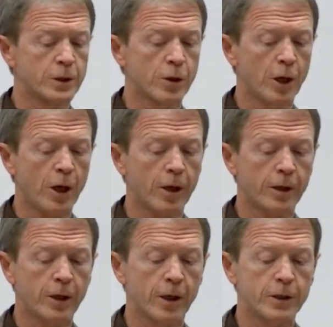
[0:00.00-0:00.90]
to the
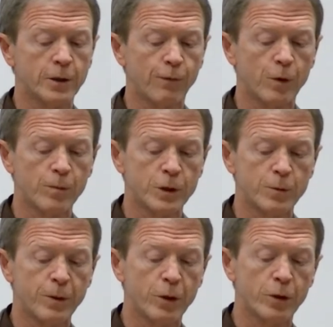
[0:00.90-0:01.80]
Holocaust from
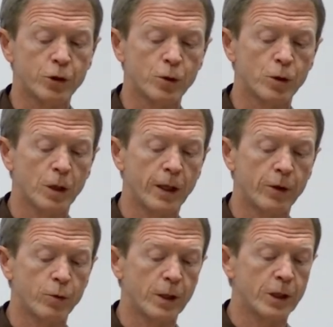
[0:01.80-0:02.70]
spiritual
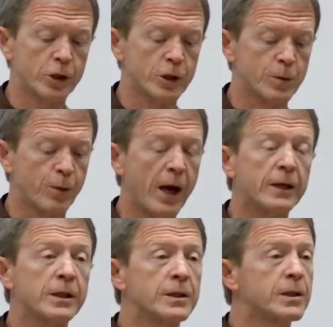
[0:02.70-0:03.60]
and religious
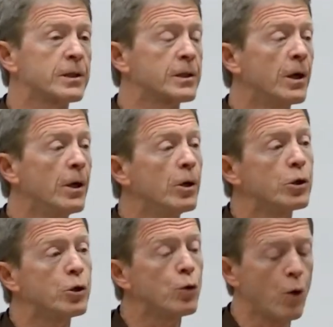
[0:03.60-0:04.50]
practices
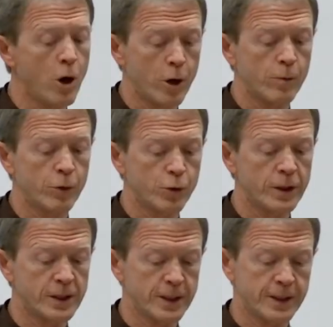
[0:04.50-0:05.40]
to armed
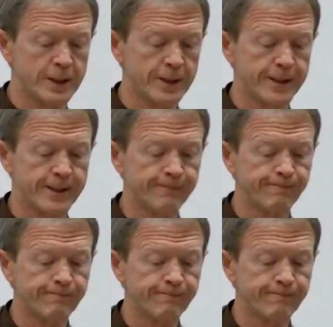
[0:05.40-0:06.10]
resistance.